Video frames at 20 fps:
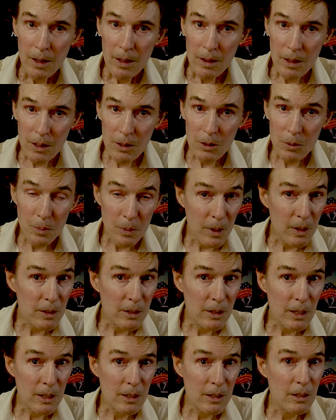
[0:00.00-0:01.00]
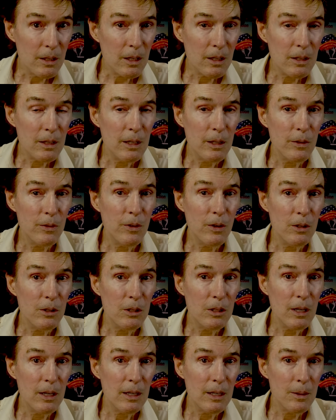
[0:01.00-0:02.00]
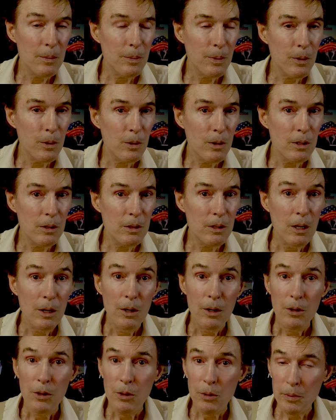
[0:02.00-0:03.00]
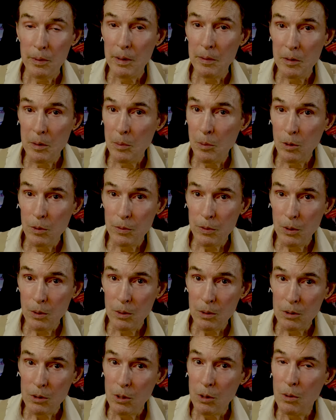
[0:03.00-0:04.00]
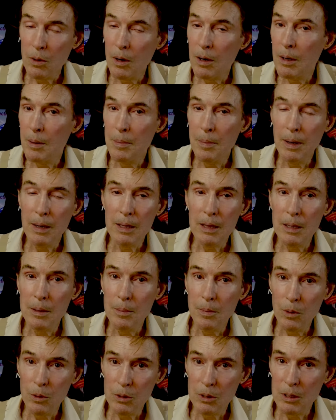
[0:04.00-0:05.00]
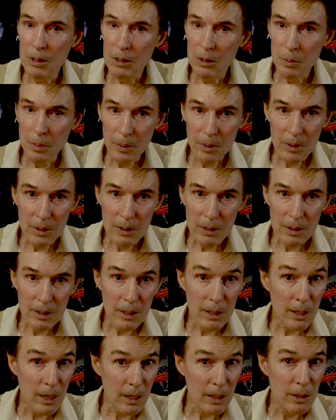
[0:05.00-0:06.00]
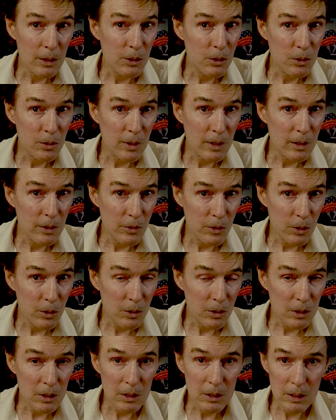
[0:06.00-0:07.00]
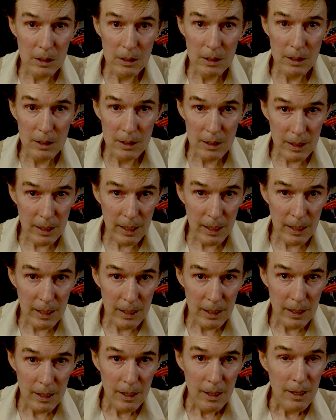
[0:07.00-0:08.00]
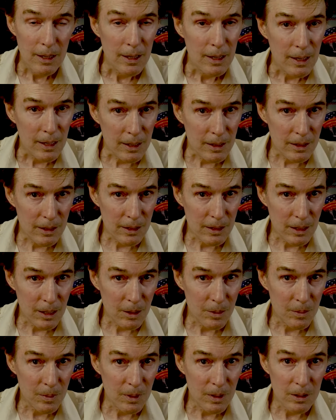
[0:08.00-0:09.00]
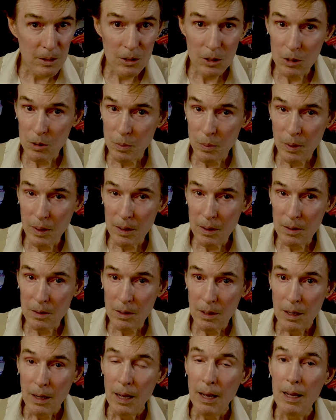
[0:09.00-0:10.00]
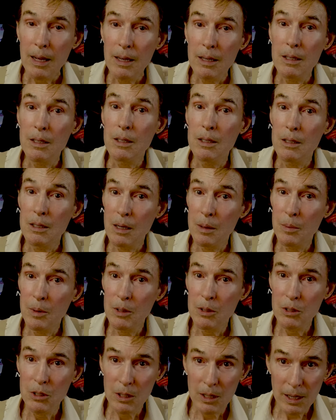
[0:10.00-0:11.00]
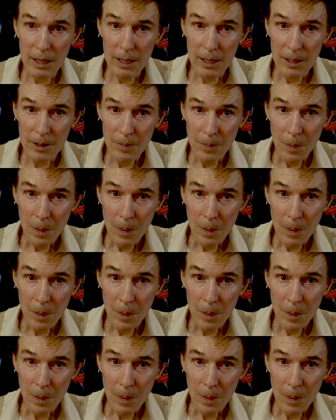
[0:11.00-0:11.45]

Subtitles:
This project conducted at Farsight employs 3 remote viewers who are among the most experienced and highly trained viewers existing today: Intisam, Aziz Brown, and Yeme Genet.